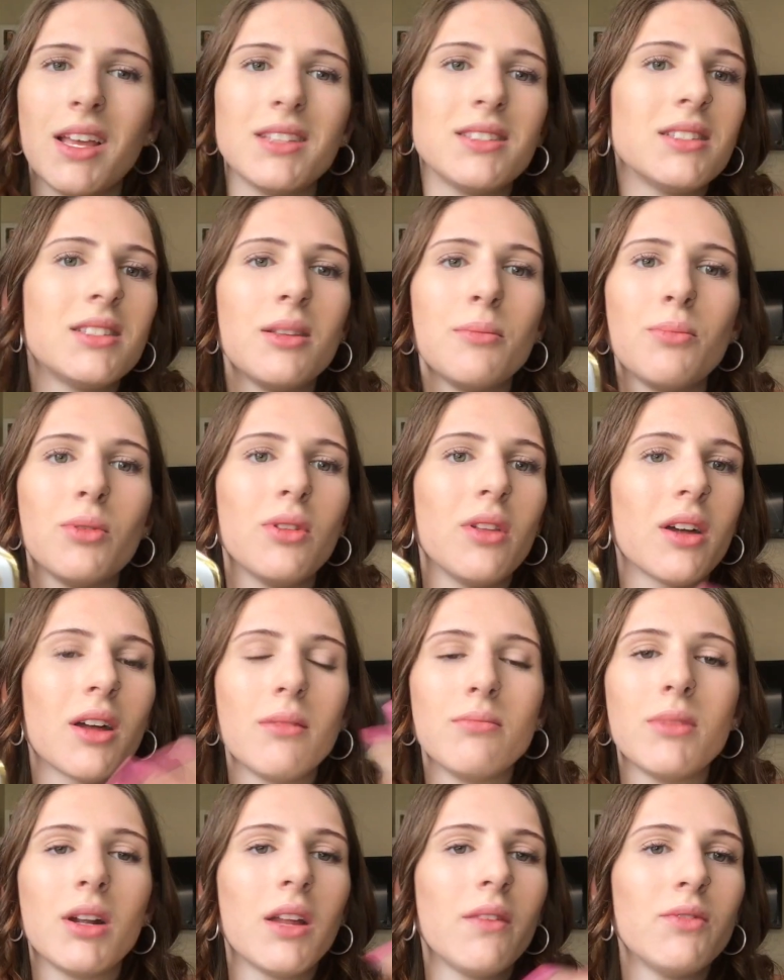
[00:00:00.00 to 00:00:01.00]
It's a simple
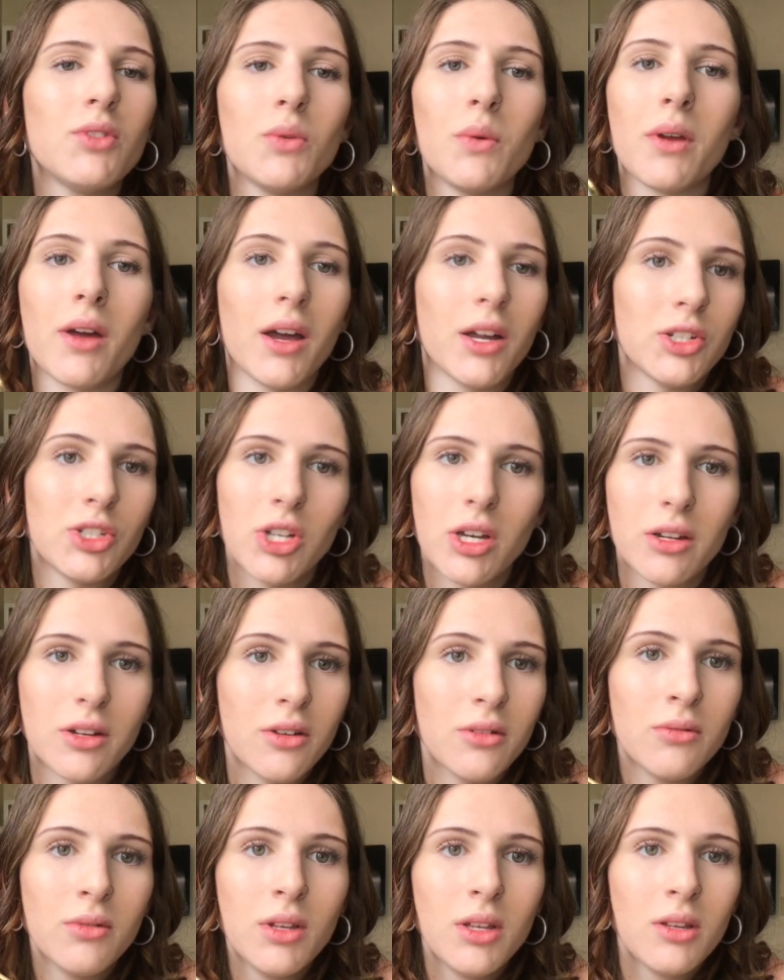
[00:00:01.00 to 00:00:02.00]
look. I'm not even doing
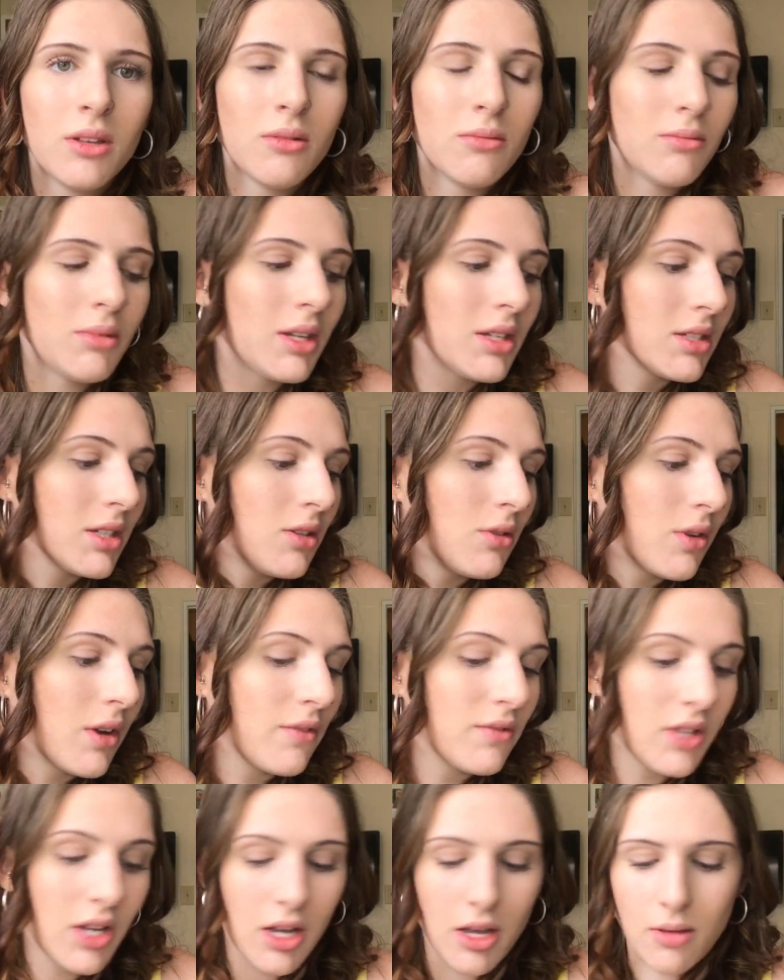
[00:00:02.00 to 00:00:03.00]
eyeshadow because I don't
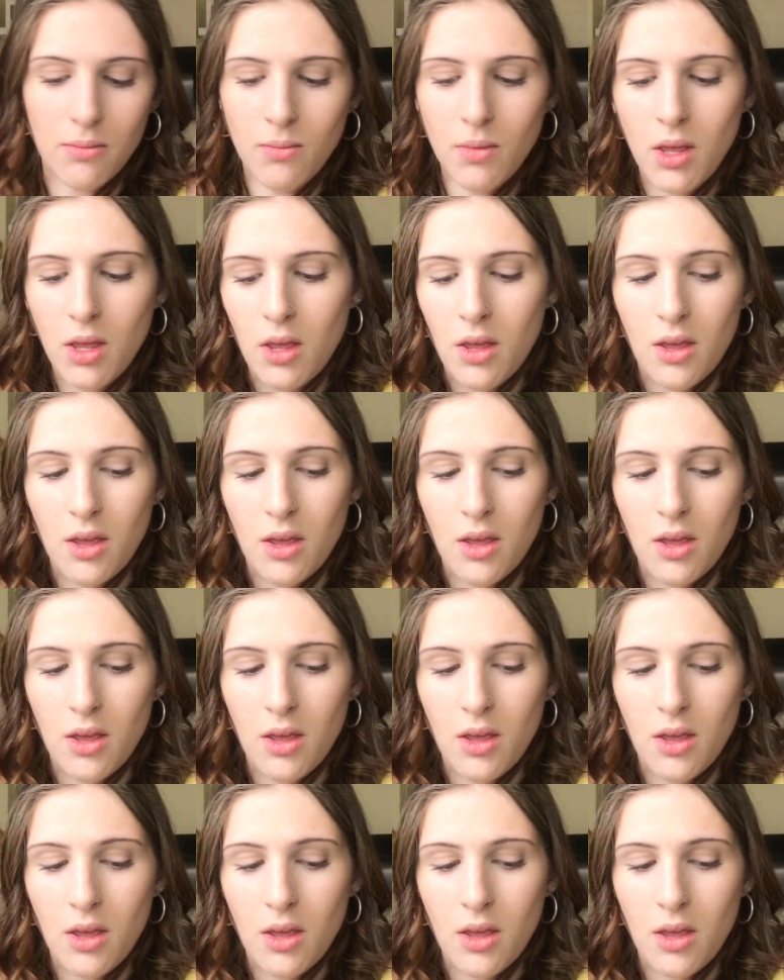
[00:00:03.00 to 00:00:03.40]
have time.